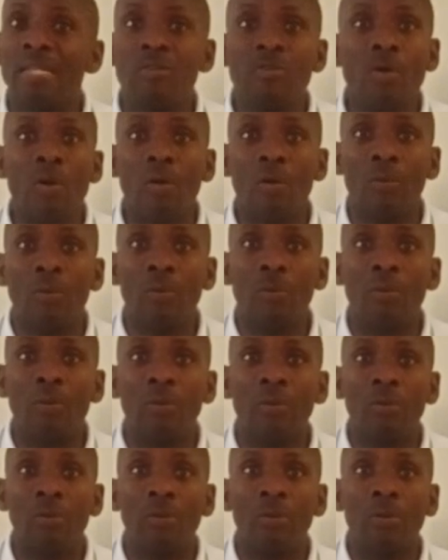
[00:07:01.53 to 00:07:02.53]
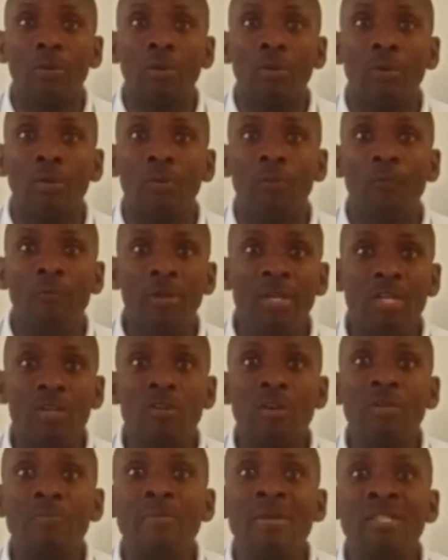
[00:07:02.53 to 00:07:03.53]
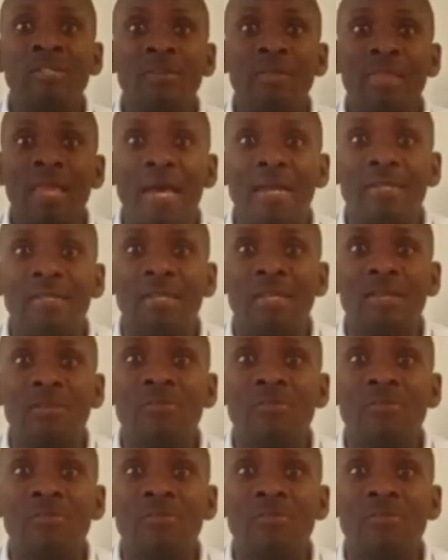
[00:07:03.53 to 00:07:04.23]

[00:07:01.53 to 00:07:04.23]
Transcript: He said, no, we did not mention that.